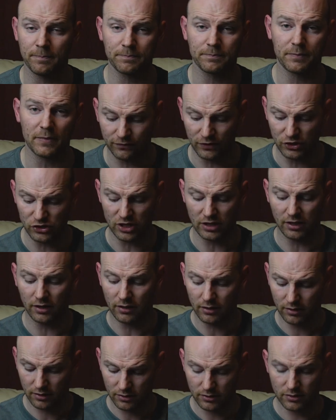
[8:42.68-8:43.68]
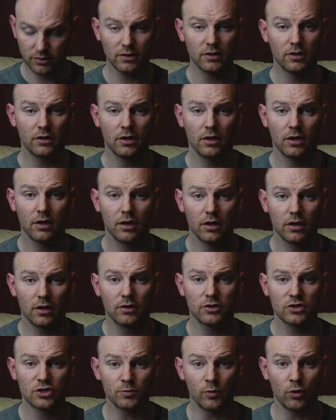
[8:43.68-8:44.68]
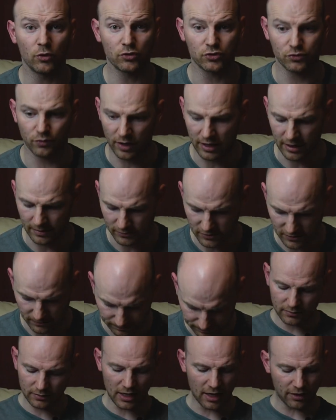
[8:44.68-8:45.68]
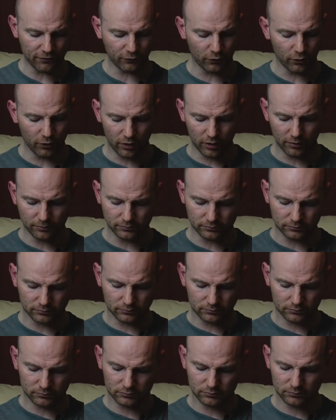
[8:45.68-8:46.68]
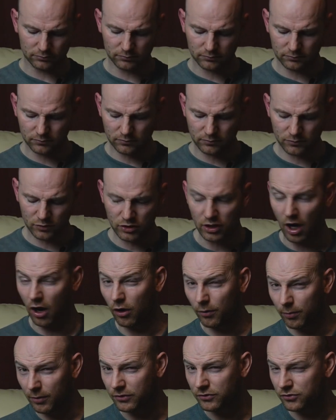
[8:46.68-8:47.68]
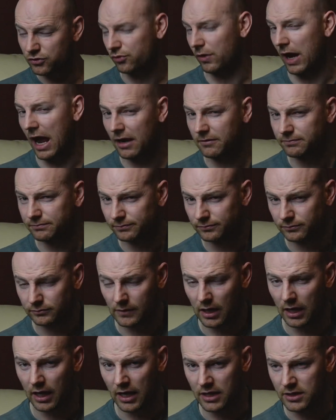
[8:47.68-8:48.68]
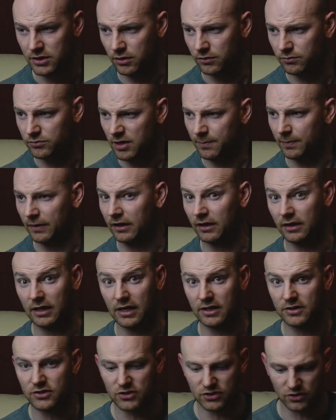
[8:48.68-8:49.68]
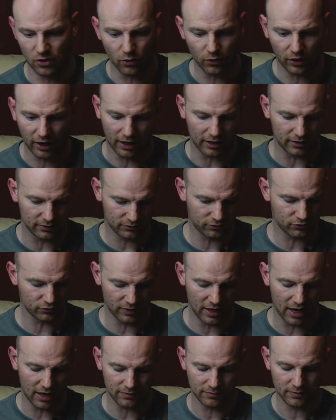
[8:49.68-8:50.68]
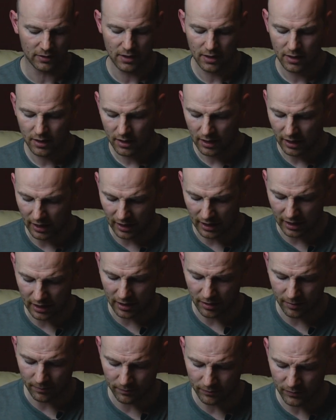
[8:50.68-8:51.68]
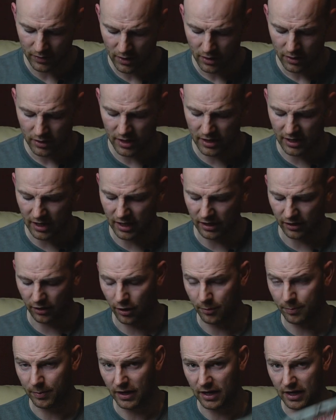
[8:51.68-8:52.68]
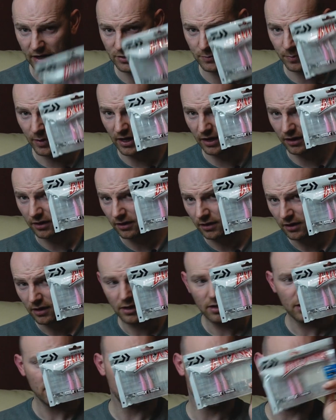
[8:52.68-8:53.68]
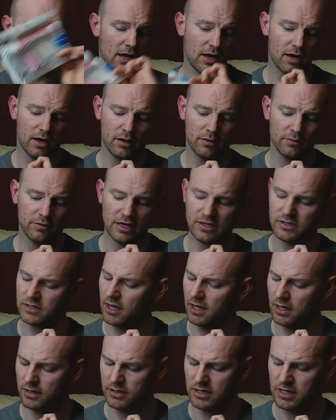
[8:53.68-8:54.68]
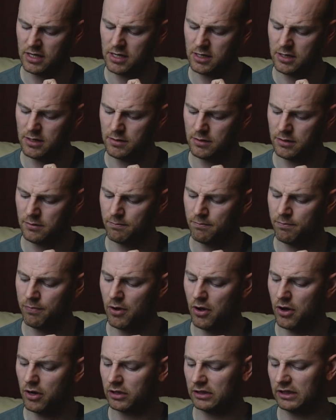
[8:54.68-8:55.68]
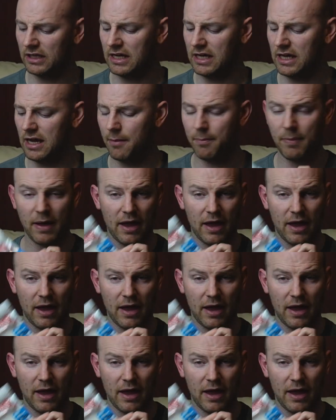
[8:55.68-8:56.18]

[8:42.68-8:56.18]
fishing small streams. Now for Goulburn trout, and you typically a stonker trout, you can't go past pink. Now these are the Daiwa